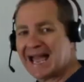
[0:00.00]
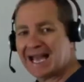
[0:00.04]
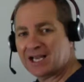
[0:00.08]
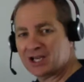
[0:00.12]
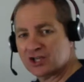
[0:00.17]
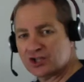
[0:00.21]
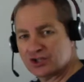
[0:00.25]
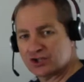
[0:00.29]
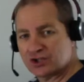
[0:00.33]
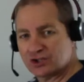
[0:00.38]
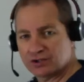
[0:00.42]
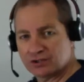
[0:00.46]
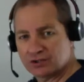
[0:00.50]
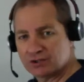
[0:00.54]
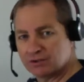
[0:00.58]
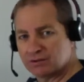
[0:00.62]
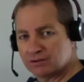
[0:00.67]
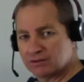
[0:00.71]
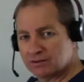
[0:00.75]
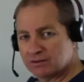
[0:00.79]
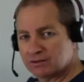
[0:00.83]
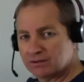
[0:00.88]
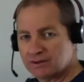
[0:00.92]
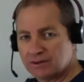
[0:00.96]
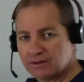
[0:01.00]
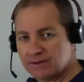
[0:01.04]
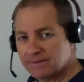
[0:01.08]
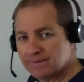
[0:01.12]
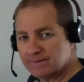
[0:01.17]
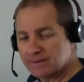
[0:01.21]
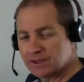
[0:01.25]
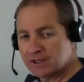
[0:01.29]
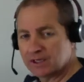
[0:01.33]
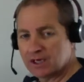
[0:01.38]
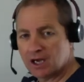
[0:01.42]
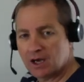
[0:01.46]
action.
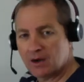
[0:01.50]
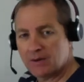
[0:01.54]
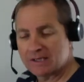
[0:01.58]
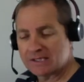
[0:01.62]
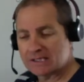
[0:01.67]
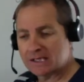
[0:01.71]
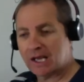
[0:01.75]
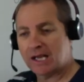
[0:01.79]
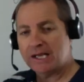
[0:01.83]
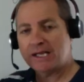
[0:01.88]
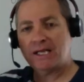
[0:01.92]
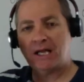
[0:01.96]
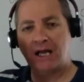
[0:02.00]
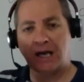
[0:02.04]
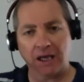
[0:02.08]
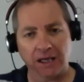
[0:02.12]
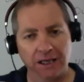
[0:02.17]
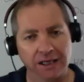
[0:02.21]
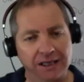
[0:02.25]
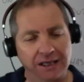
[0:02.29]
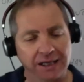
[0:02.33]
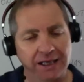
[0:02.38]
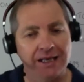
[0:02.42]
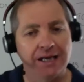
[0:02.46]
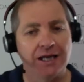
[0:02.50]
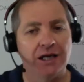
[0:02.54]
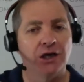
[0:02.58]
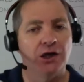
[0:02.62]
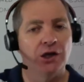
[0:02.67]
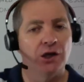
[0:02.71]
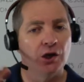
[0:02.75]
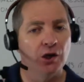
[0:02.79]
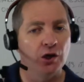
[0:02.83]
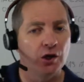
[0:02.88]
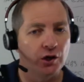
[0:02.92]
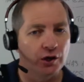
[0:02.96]
It's like click here,
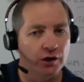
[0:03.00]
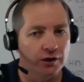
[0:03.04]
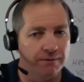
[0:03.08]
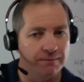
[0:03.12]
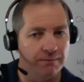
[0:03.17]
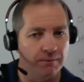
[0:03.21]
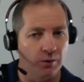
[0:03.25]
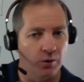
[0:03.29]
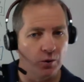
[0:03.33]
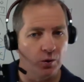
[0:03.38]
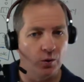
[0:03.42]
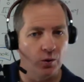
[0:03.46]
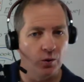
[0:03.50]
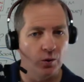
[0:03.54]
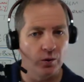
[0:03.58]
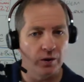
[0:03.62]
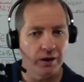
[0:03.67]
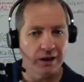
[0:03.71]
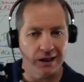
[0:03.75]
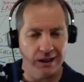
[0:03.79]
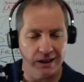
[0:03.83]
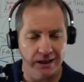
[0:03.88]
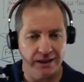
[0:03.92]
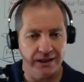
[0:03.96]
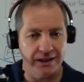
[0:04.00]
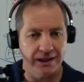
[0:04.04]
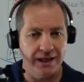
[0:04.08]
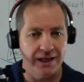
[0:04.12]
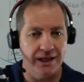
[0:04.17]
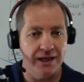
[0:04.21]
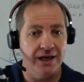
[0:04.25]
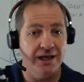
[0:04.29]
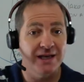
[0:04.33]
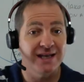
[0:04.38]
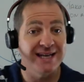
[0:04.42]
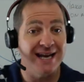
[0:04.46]
learn more, click
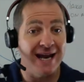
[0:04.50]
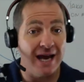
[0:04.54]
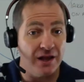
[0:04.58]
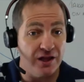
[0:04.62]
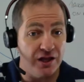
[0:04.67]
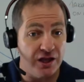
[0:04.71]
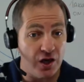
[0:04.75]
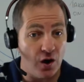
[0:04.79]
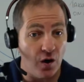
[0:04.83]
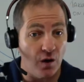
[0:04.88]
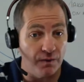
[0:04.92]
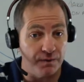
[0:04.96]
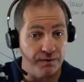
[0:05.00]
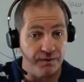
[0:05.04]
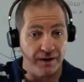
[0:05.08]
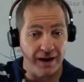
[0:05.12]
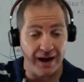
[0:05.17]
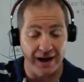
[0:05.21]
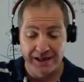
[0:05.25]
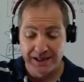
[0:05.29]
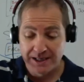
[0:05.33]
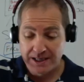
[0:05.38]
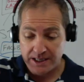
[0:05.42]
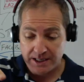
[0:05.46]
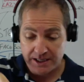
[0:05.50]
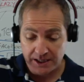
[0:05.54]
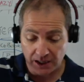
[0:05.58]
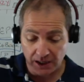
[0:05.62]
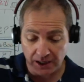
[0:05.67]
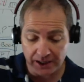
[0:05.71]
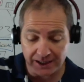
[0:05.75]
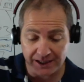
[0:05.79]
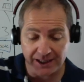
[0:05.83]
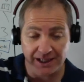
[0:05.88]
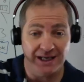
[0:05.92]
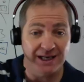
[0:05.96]
here, get the offer,
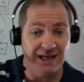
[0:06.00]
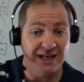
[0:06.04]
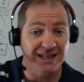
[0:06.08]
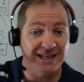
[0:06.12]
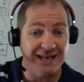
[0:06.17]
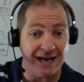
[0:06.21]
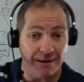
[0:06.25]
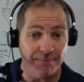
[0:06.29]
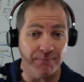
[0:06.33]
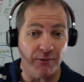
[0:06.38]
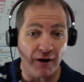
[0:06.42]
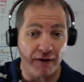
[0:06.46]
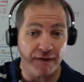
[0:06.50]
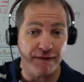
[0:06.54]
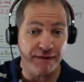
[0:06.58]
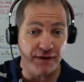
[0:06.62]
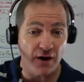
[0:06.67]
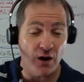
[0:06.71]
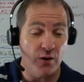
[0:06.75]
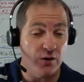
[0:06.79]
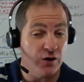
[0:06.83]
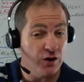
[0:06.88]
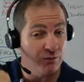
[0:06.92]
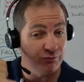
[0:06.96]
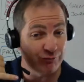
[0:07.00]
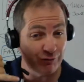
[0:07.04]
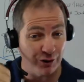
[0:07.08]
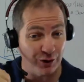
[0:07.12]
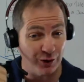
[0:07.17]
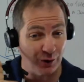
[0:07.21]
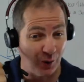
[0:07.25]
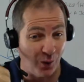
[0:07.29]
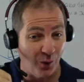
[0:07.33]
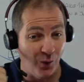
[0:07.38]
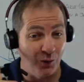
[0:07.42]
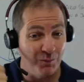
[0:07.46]
click here, get my phone number
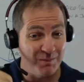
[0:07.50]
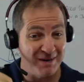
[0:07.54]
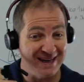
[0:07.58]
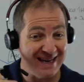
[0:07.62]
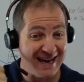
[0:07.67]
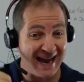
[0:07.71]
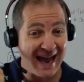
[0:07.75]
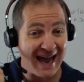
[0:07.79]
and call me